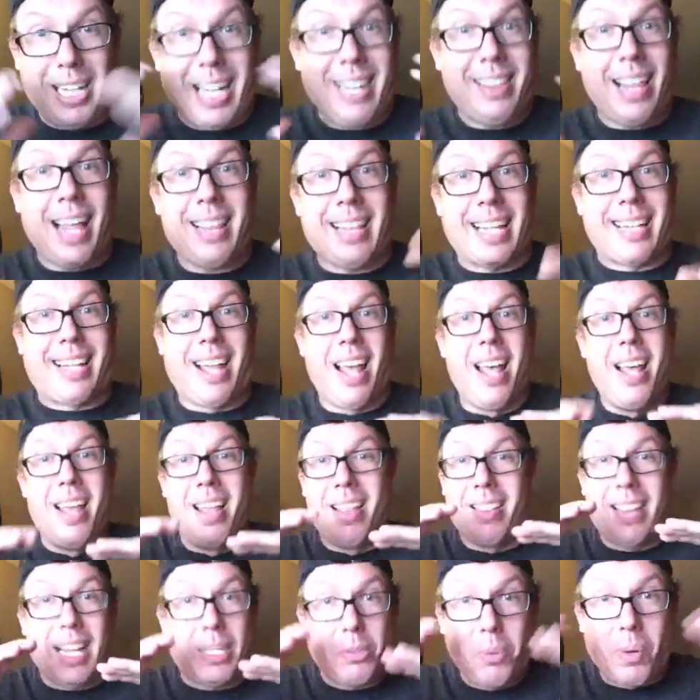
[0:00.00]
get that like
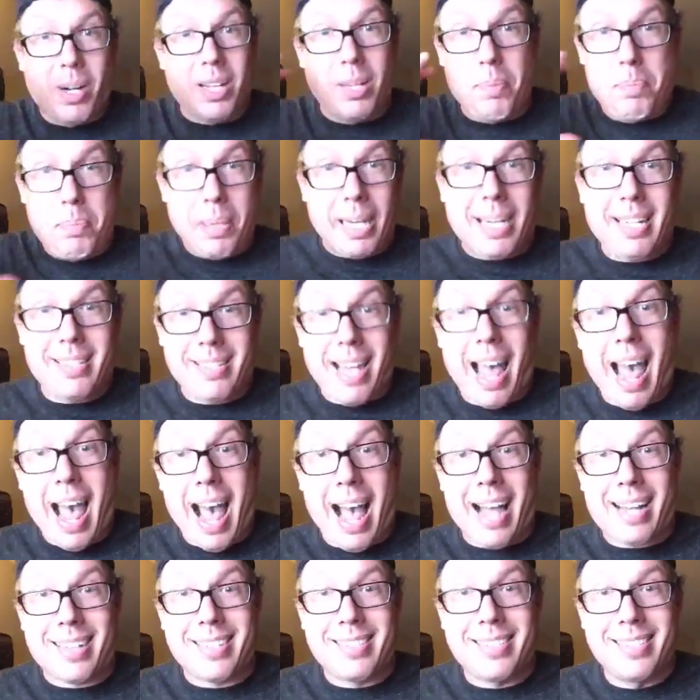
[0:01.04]
that's one of the biggest
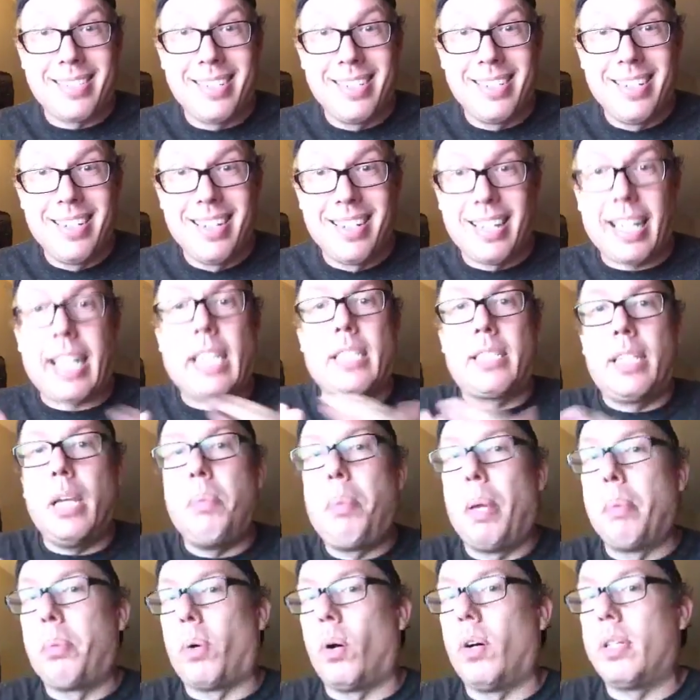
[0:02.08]
hacks. Like I see
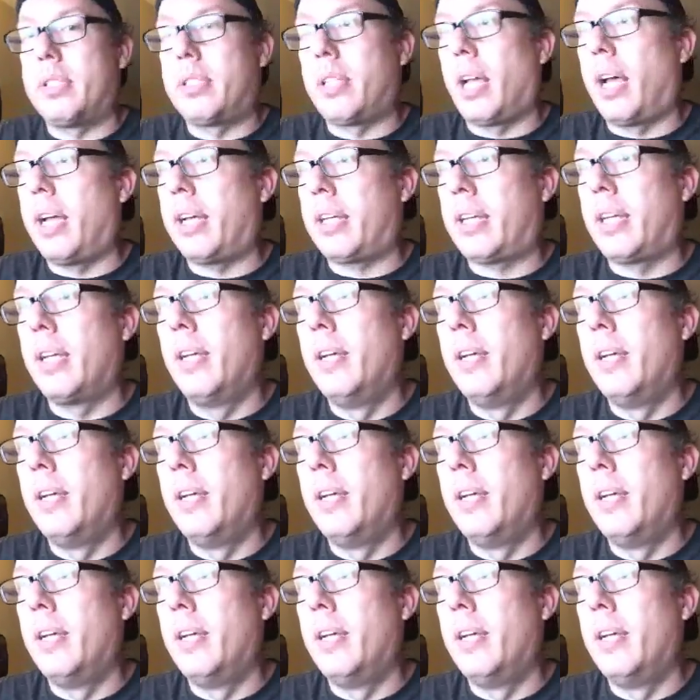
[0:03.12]
people it's like